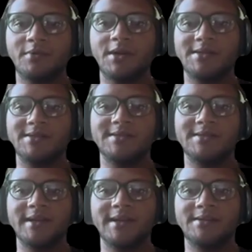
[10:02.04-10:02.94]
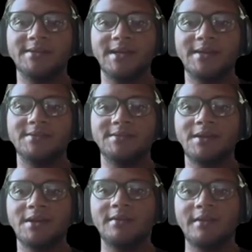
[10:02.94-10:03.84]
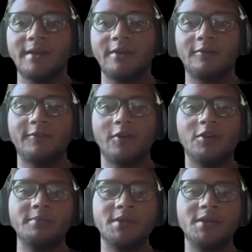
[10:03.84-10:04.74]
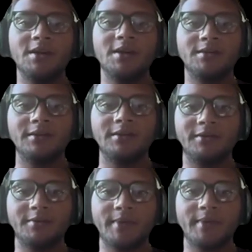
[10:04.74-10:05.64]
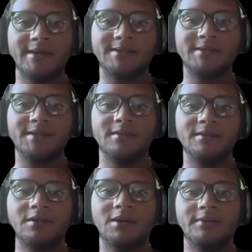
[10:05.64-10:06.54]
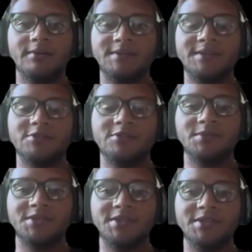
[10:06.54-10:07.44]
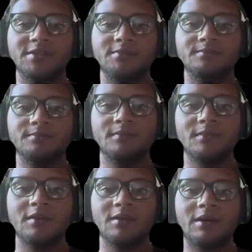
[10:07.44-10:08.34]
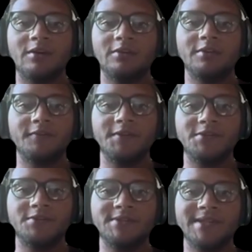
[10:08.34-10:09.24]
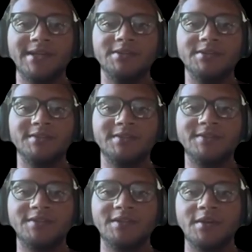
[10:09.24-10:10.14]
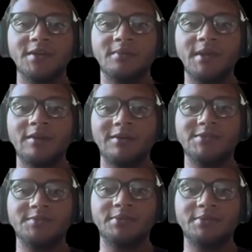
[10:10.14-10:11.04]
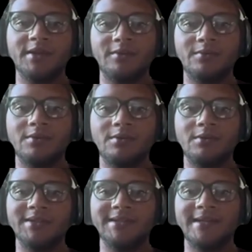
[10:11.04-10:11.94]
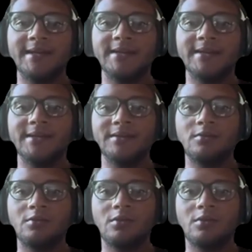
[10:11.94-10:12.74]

to process data sets that are far beyond their capacity of a single machine. Artificial intelligence may also play a role in guiding